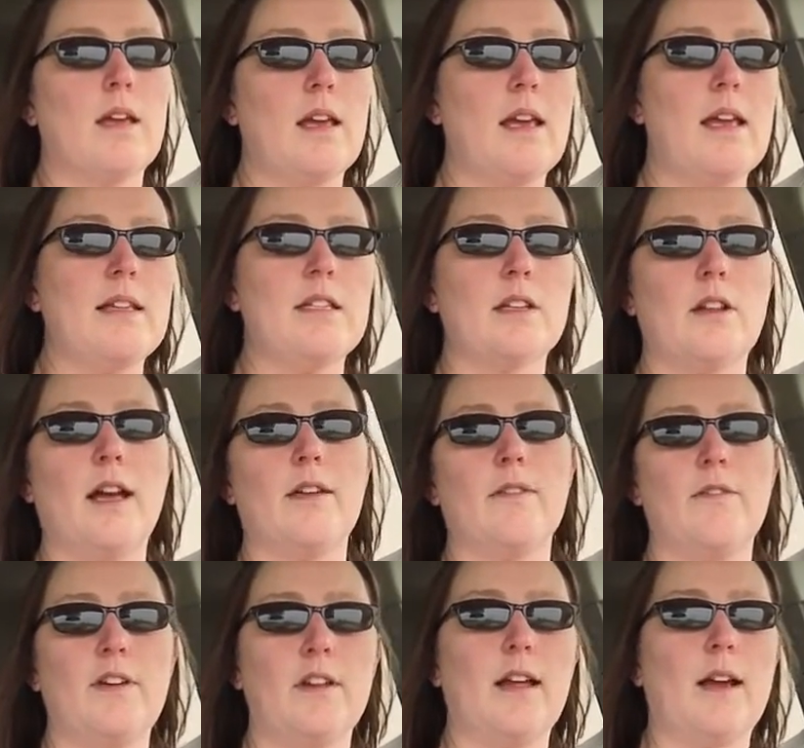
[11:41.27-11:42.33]
eat till I
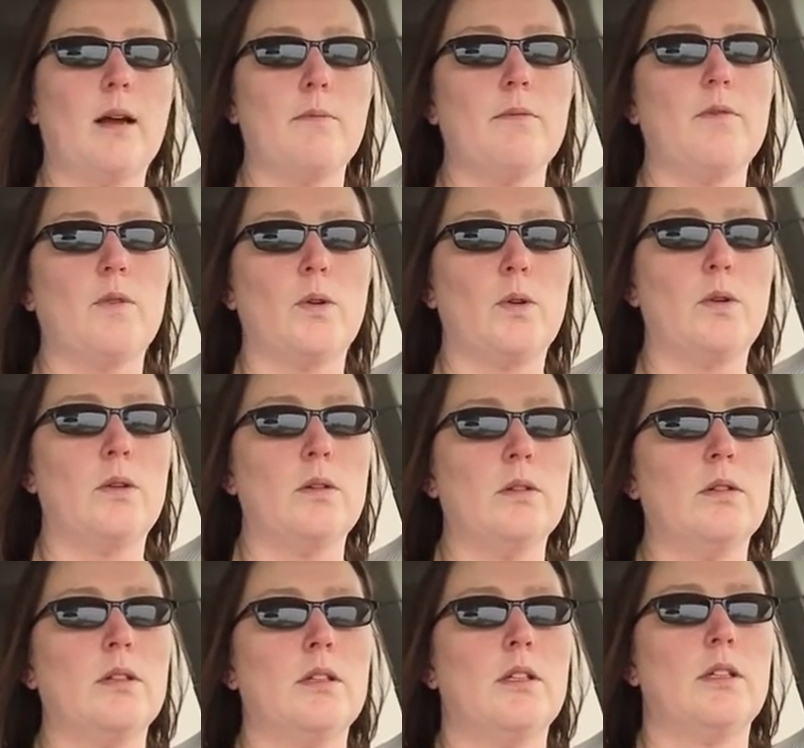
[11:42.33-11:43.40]
feel like I'm full,
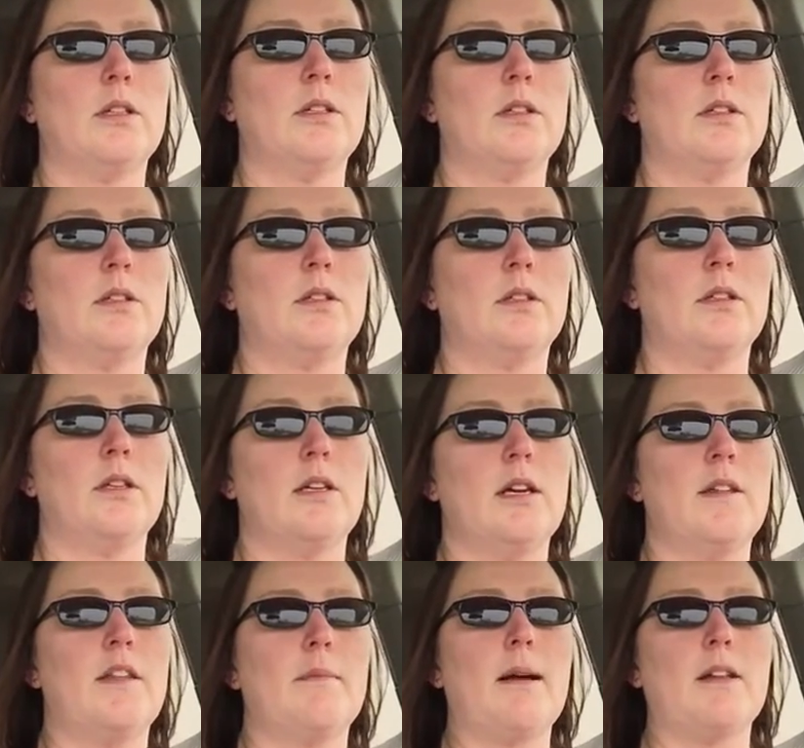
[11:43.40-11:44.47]

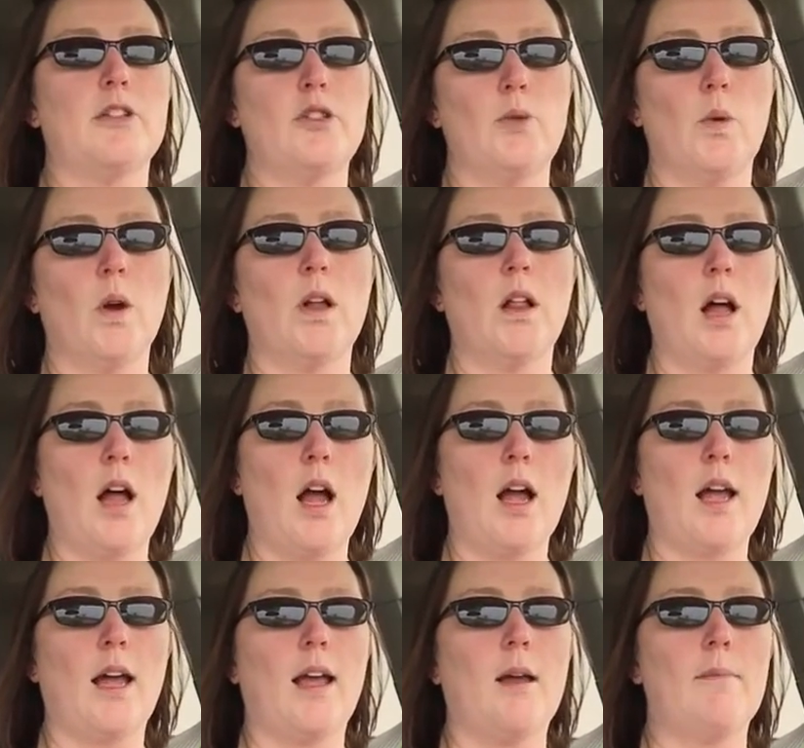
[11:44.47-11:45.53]
and then about 2
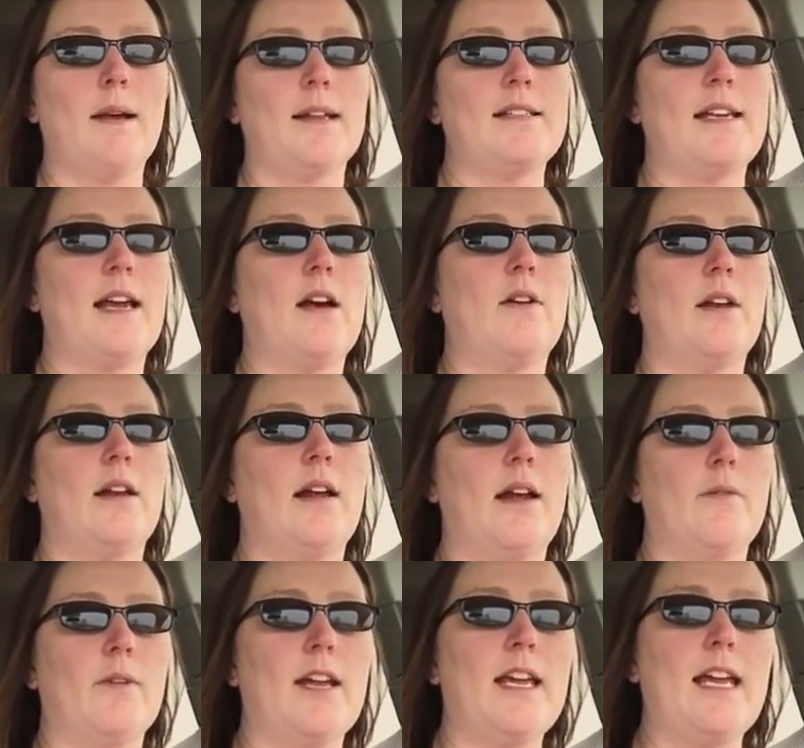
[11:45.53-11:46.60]
o'clock I come back down and I
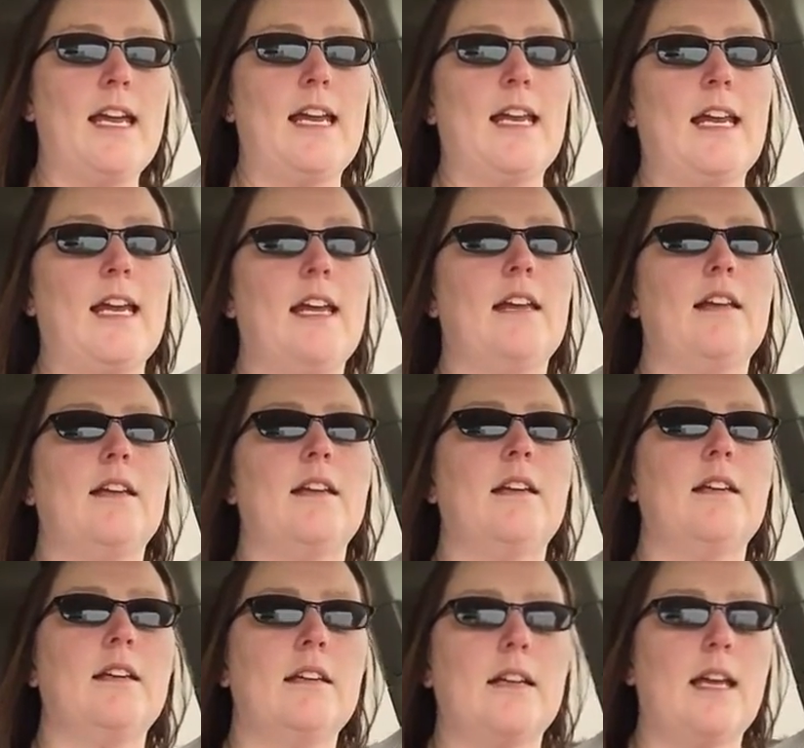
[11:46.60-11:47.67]
reheat it
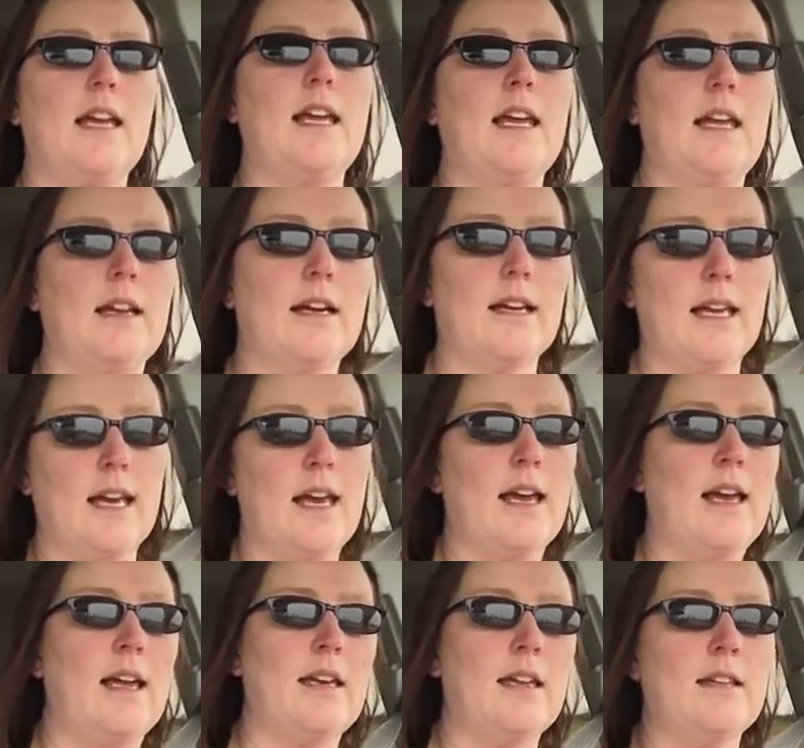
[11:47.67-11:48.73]
and I eat
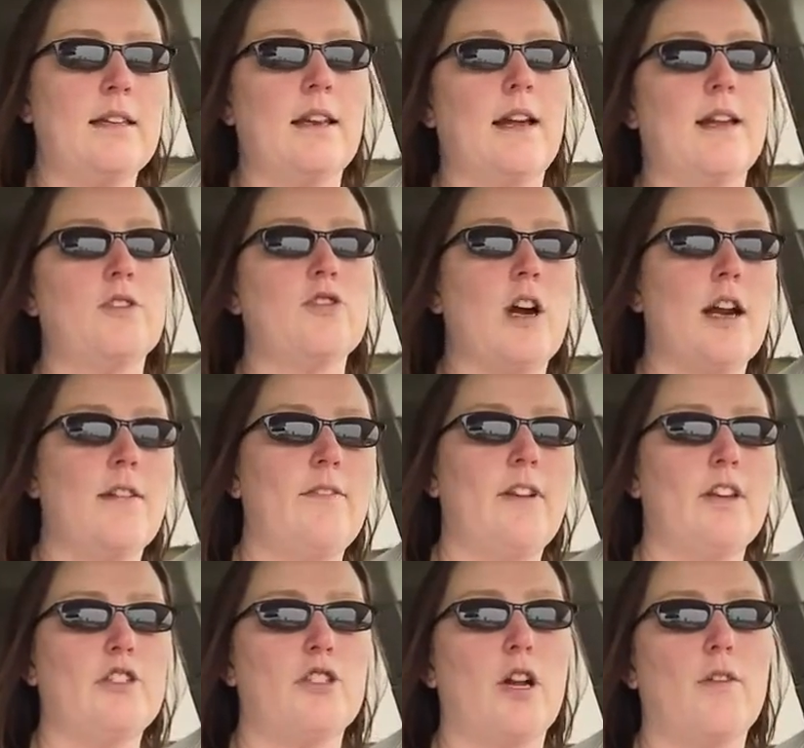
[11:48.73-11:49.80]
again, and then I try to
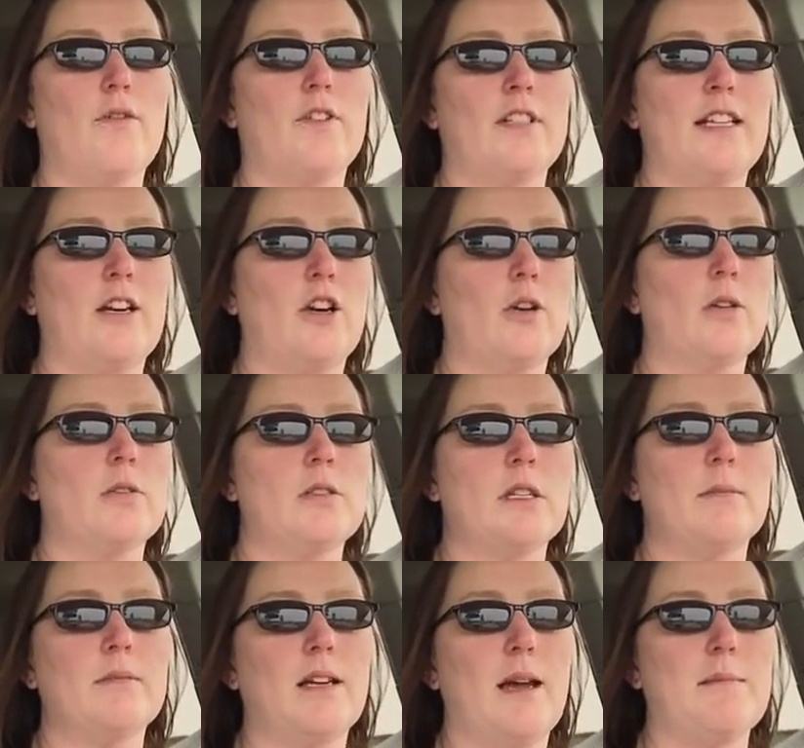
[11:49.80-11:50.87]
finish it off for dinner.
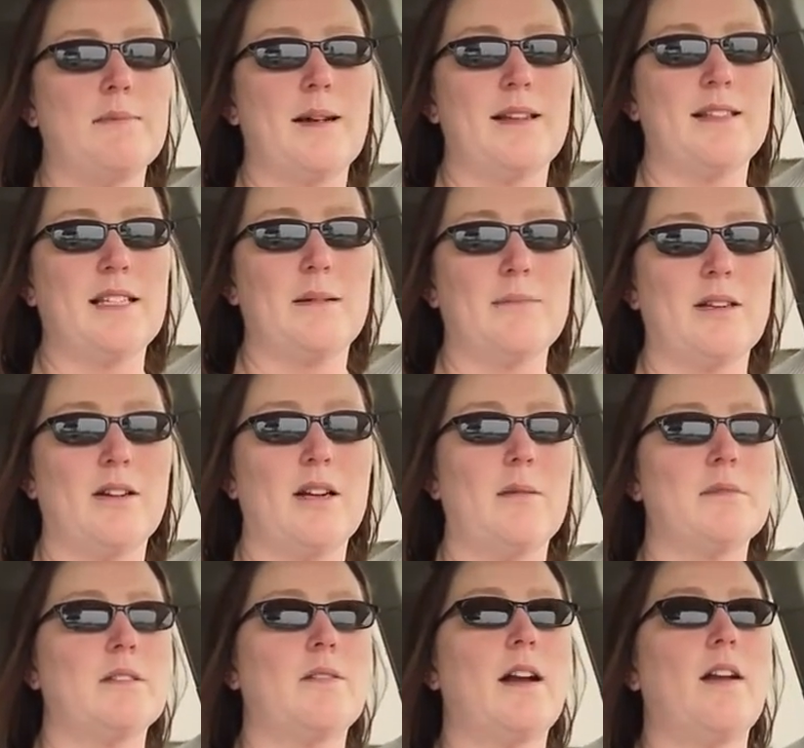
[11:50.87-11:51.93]
Sometimes by the time dinner
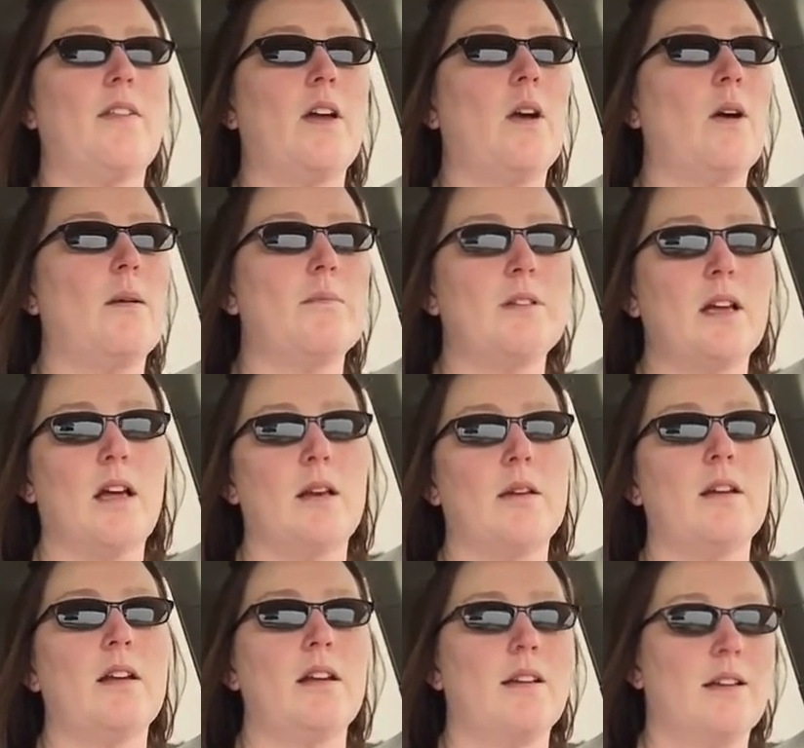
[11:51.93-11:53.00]
comes around, though, I'm
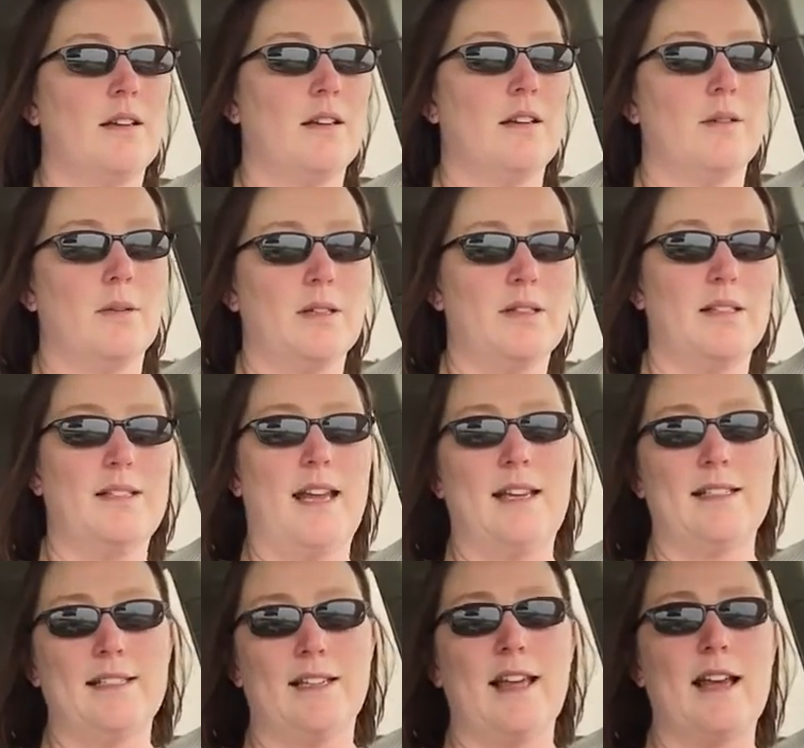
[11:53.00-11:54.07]
done with the
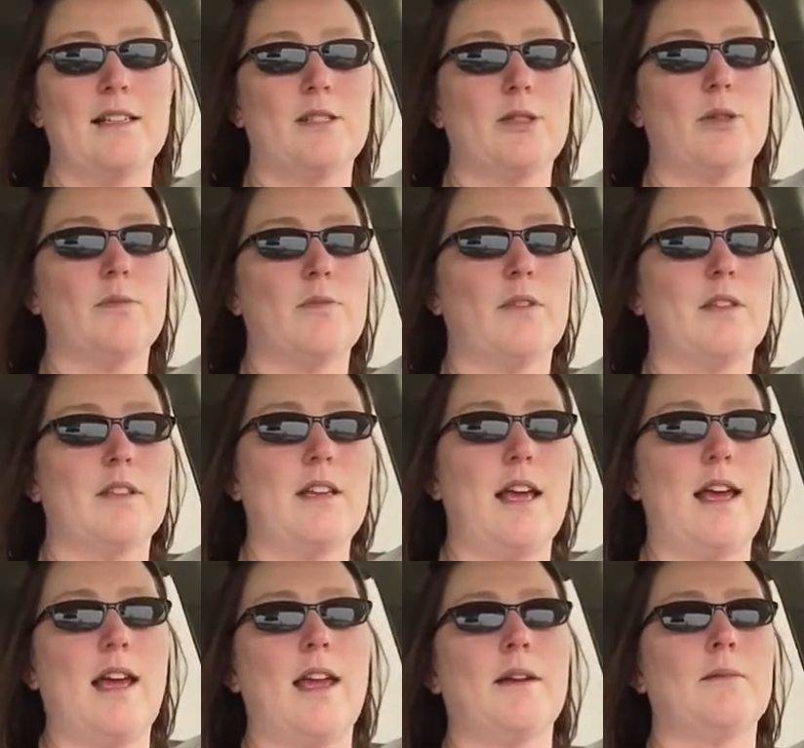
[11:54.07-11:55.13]
taste of that soup for the
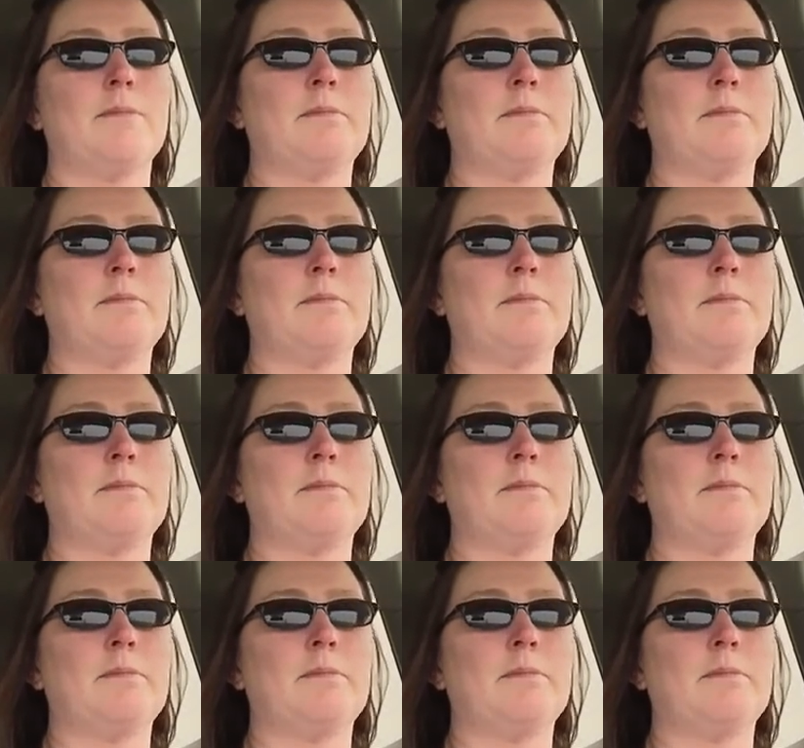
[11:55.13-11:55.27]
day.